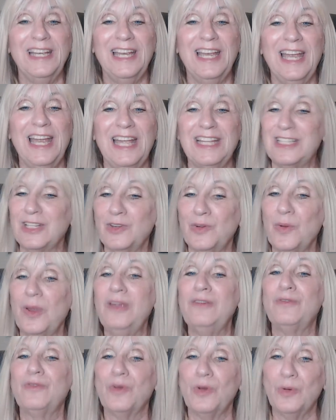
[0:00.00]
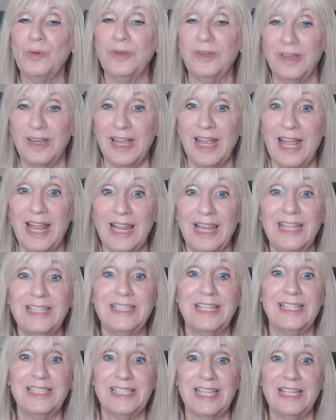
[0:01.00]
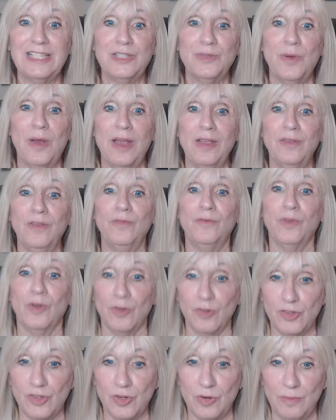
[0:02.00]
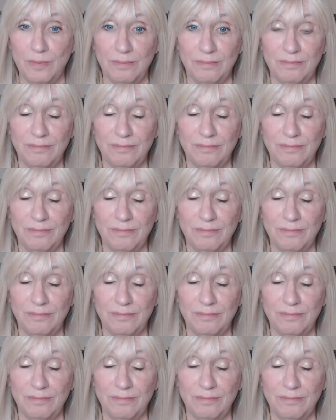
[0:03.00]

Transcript: is a great fruit. Let's accessorize with virtue,